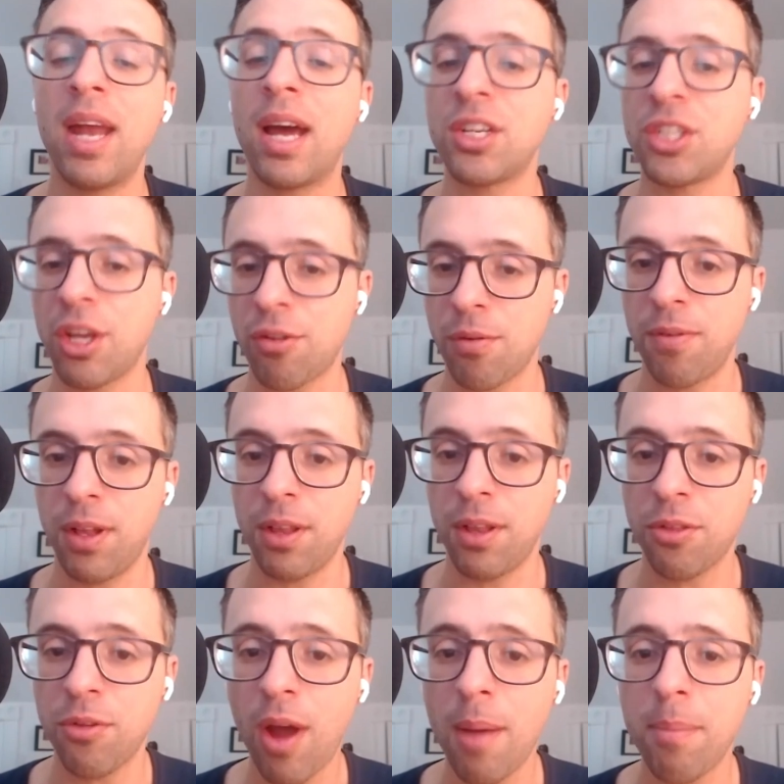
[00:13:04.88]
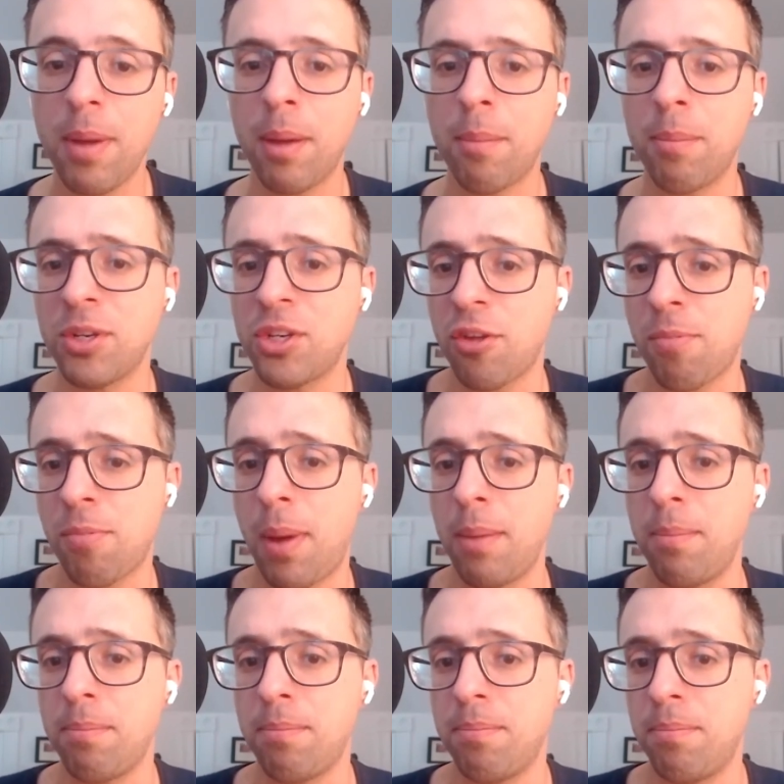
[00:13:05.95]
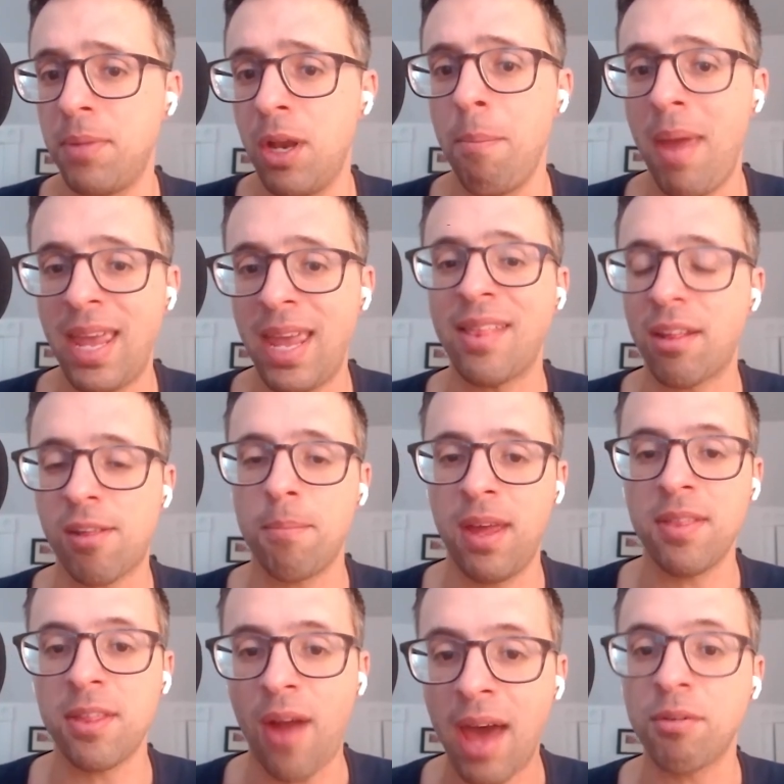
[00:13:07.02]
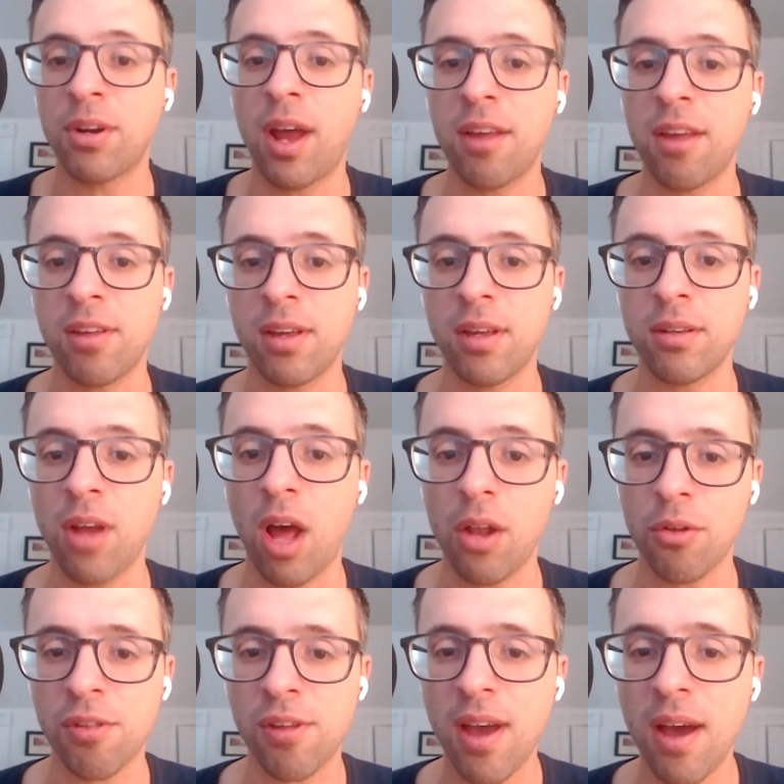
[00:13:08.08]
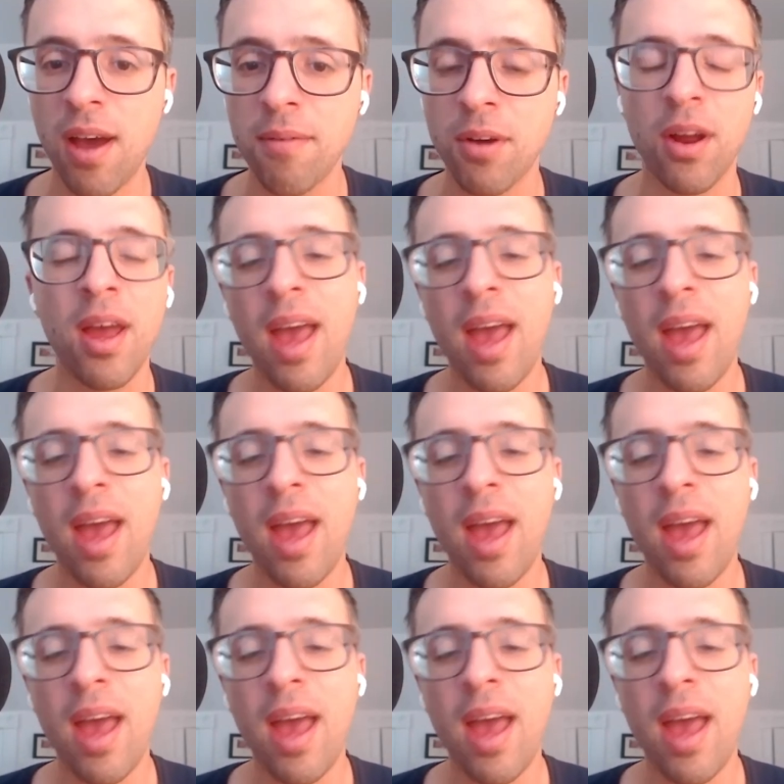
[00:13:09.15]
not just your philanthropic but just by you know making that something that their advertising dollars cover